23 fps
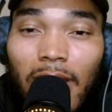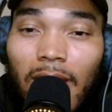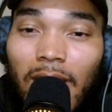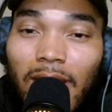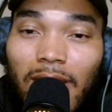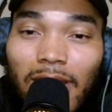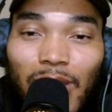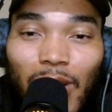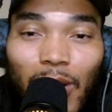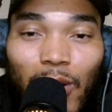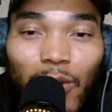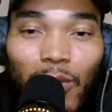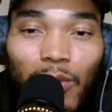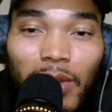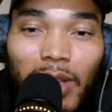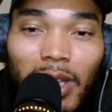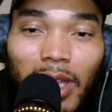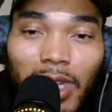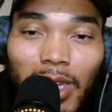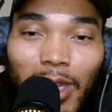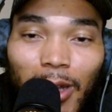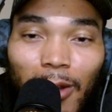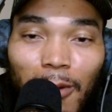Don't really
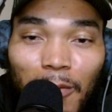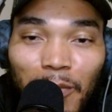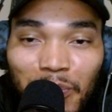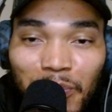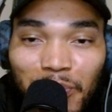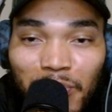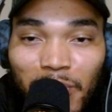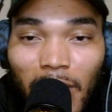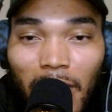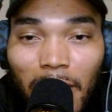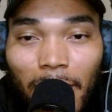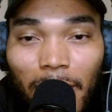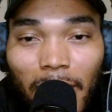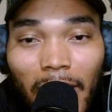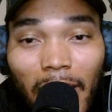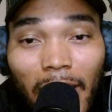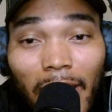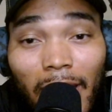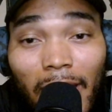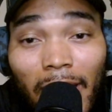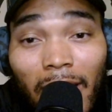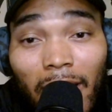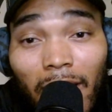know. But
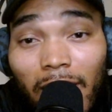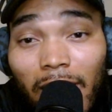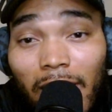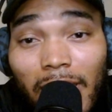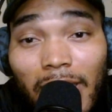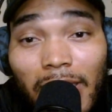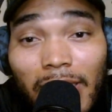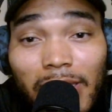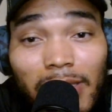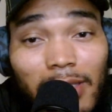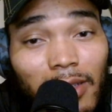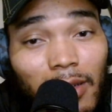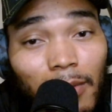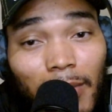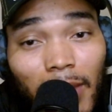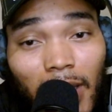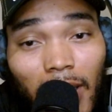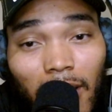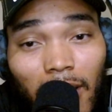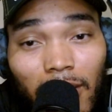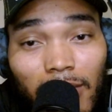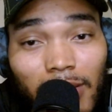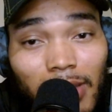early this year, I'm not
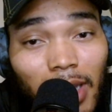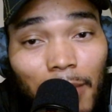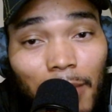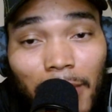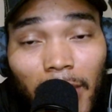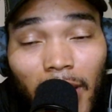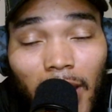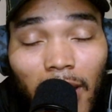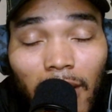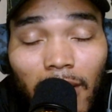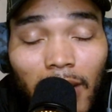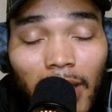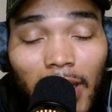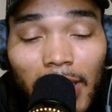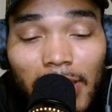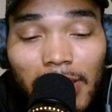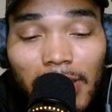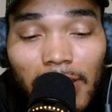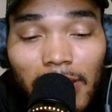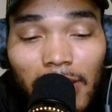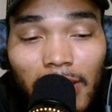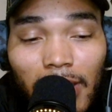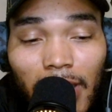gonna lie to
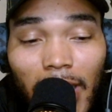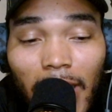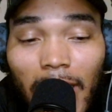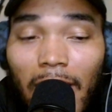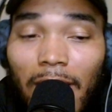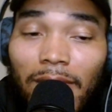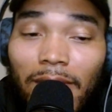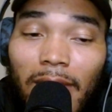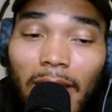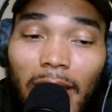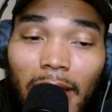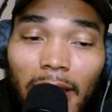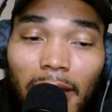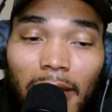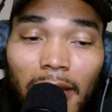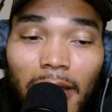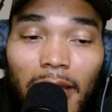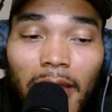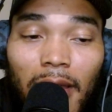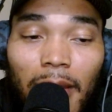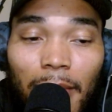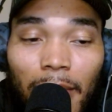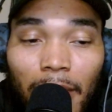you, I have not
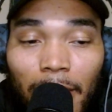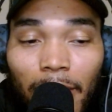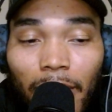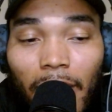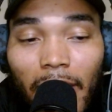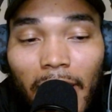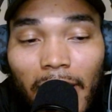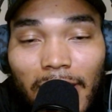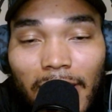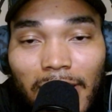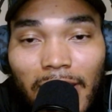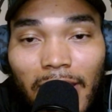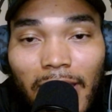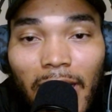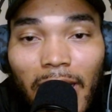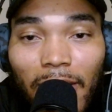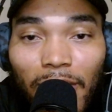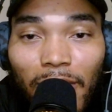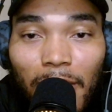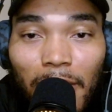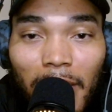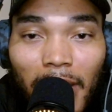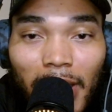been practicing
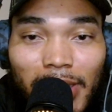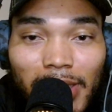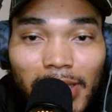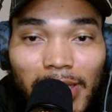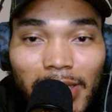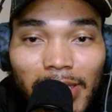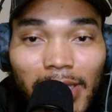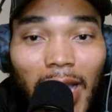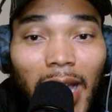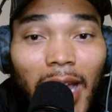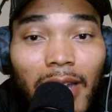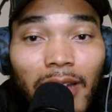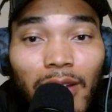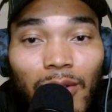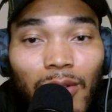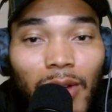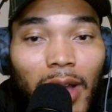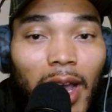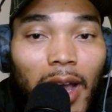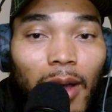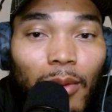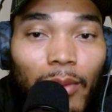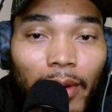affirmations. I know
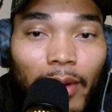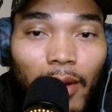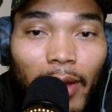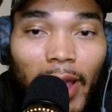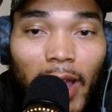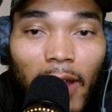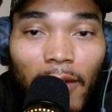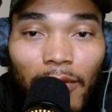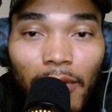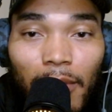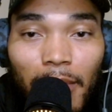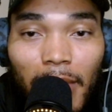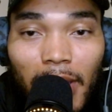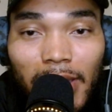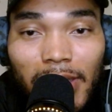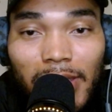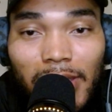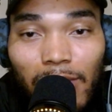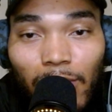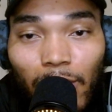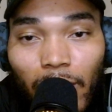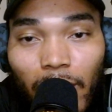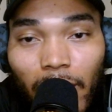how well affirmation
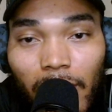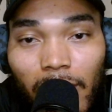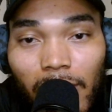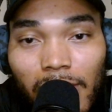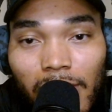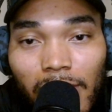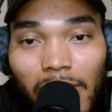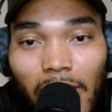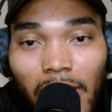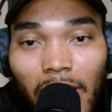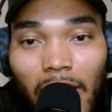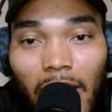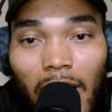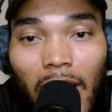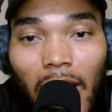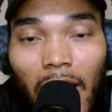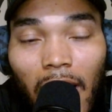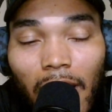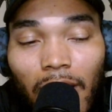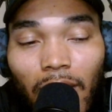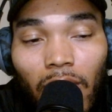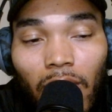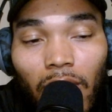works. I
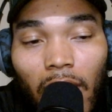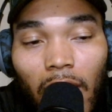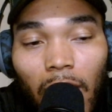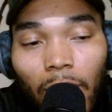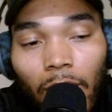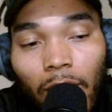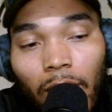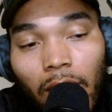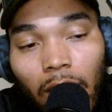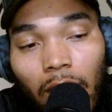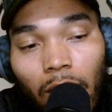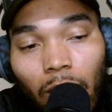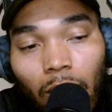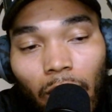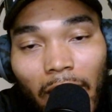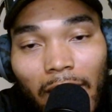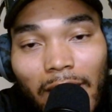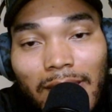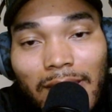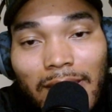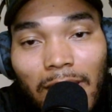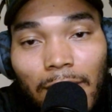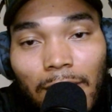how well writing
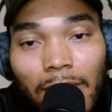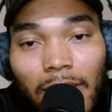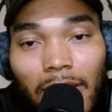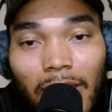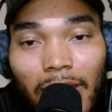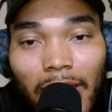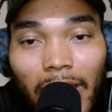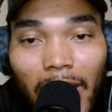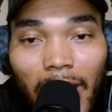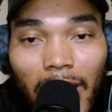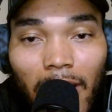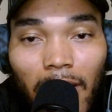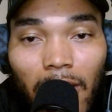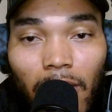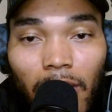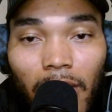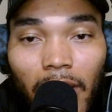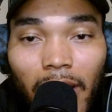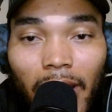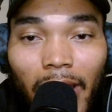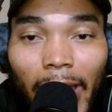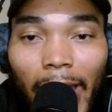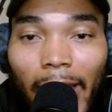something down
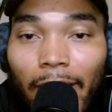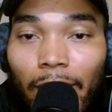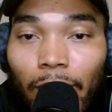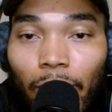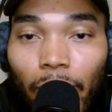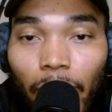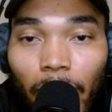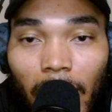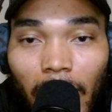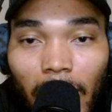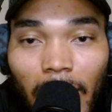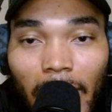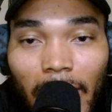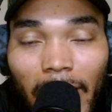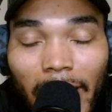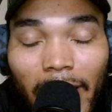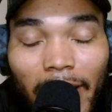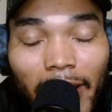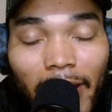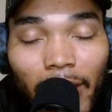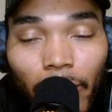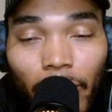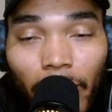and reading
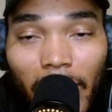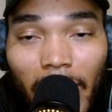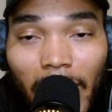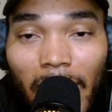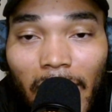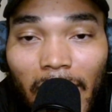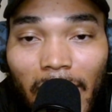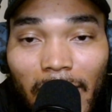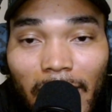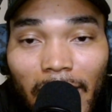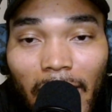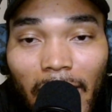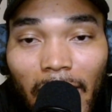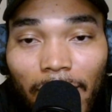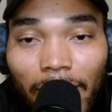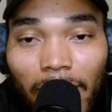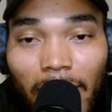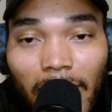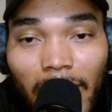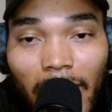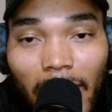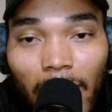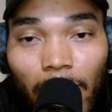it every
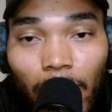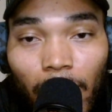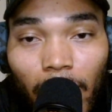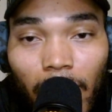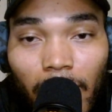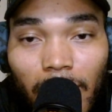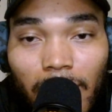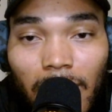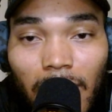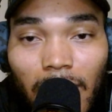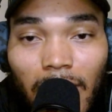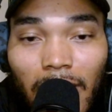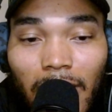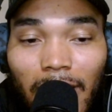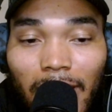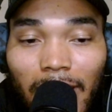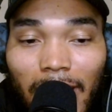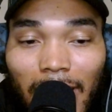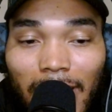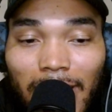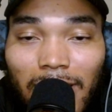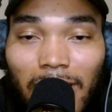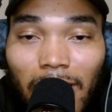day works. That
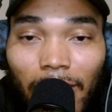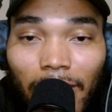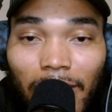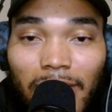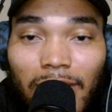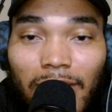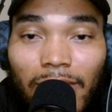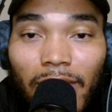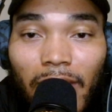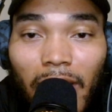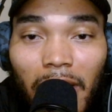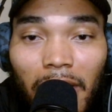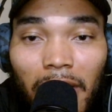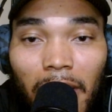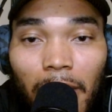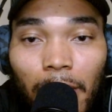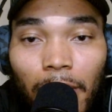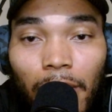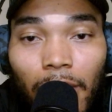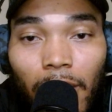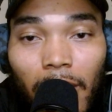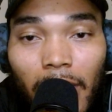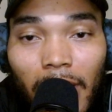stuff is very
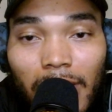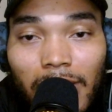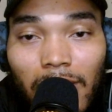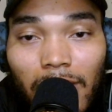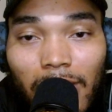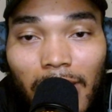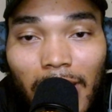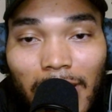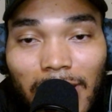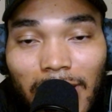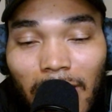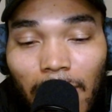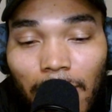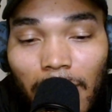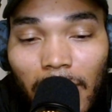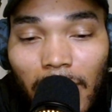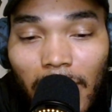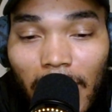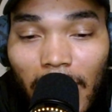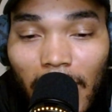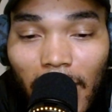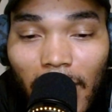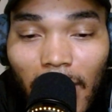important. So that's something
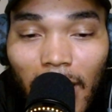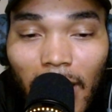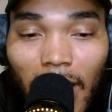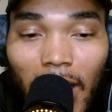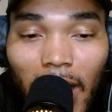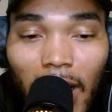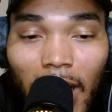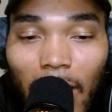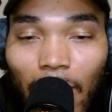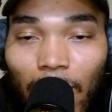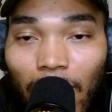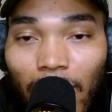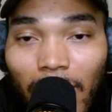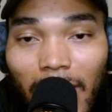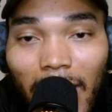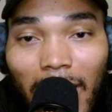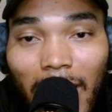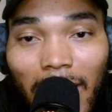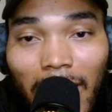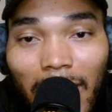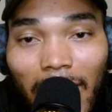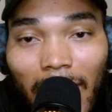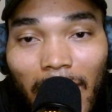that I want to
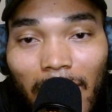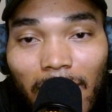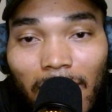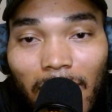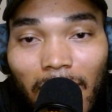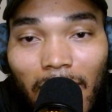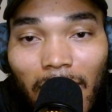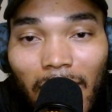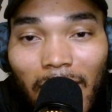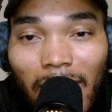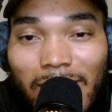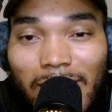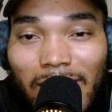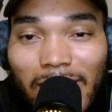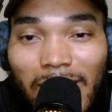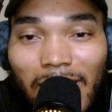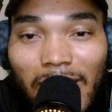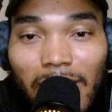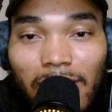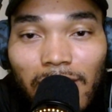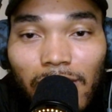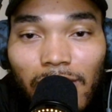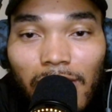highlight and just
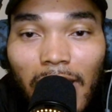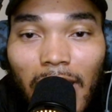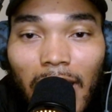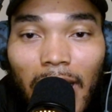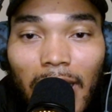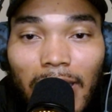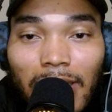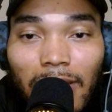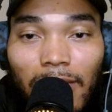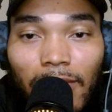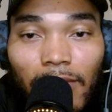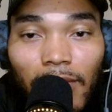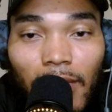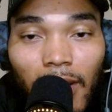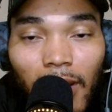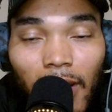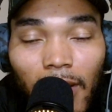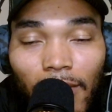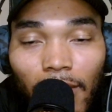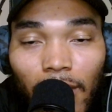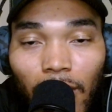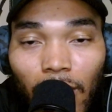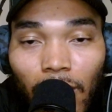get you guys involved
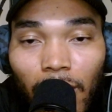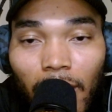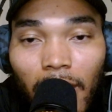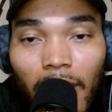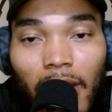on.